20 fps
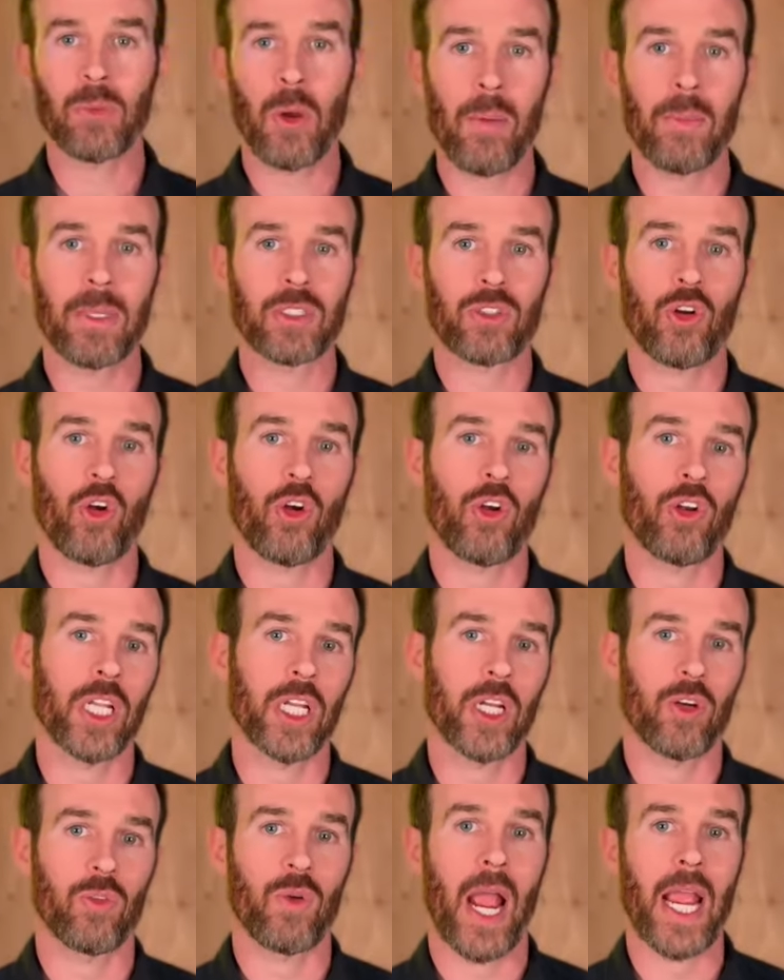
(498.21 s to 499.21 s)
promised
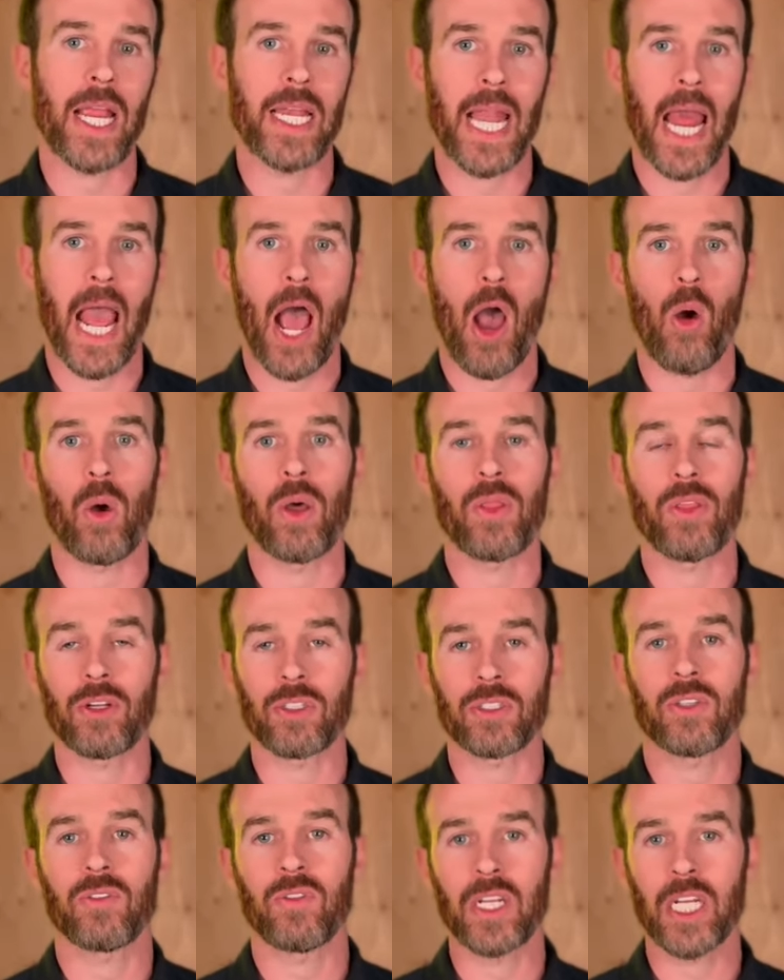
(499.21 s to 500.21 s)
earlier, right now,
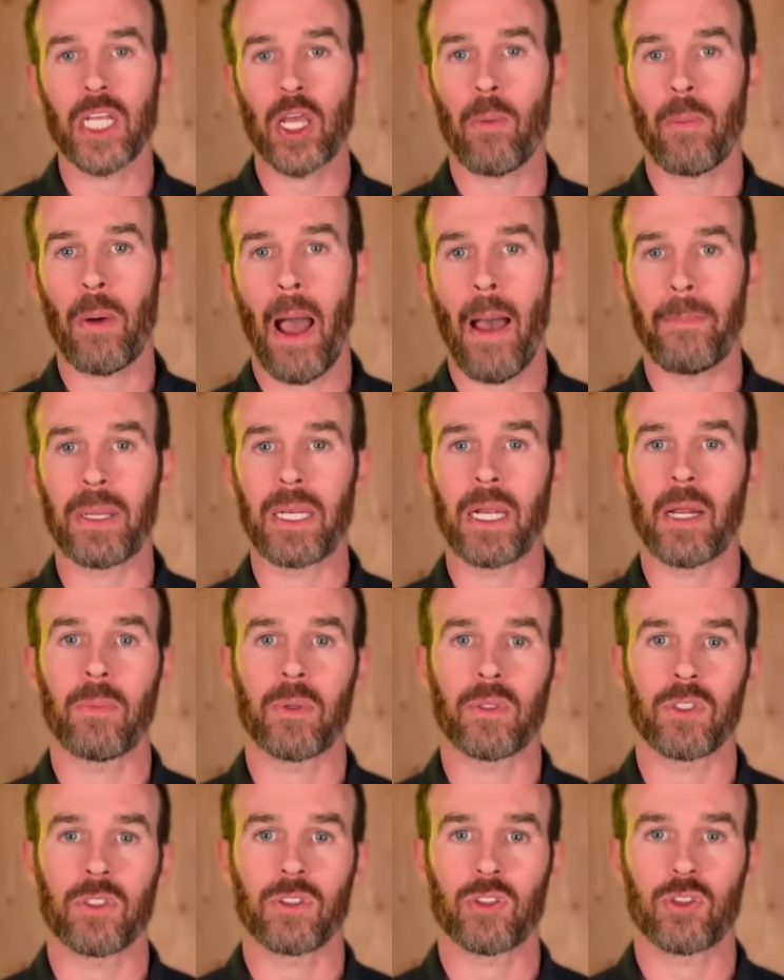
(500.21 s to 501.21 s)
there's a video popping up
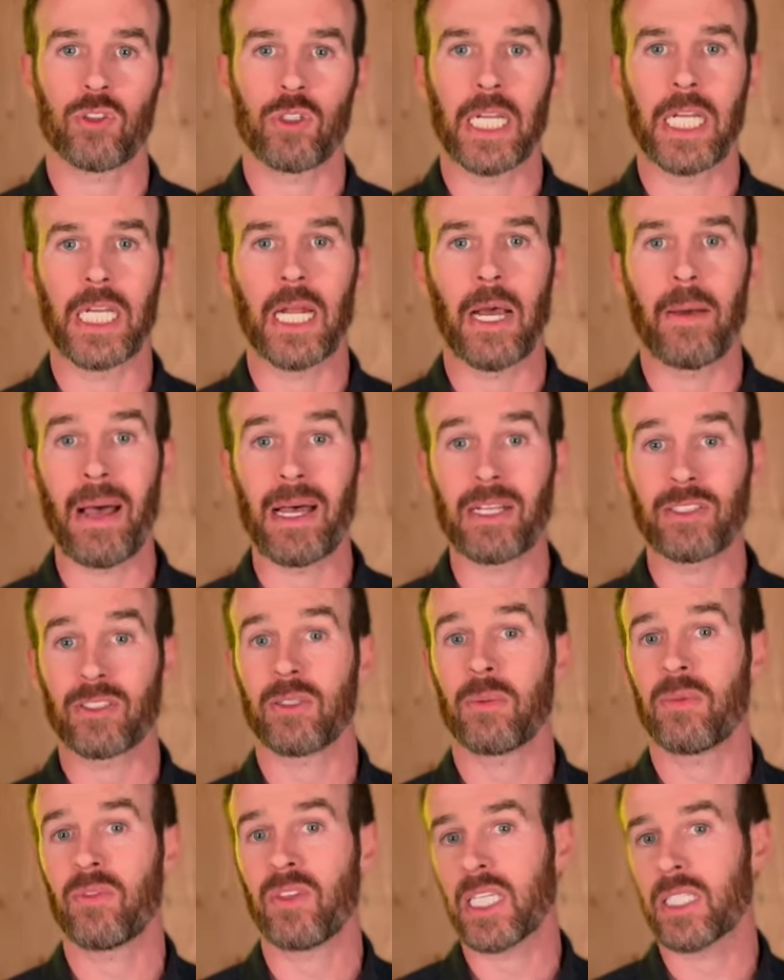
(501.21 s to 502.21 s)
on the screen about
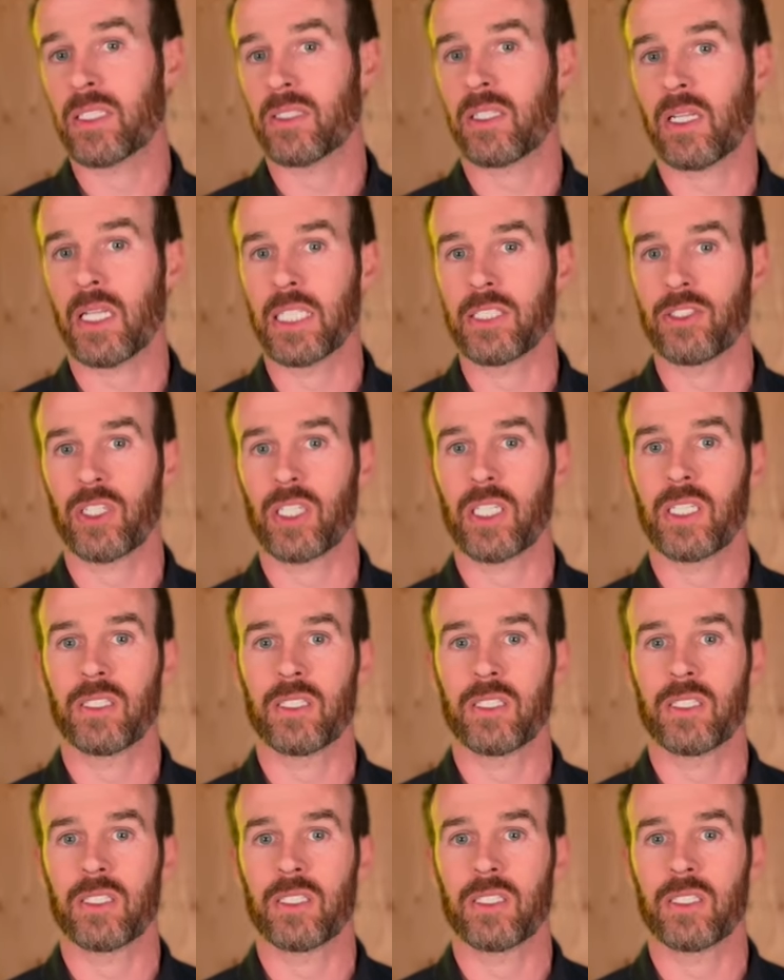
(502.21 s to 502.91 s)
some of the installation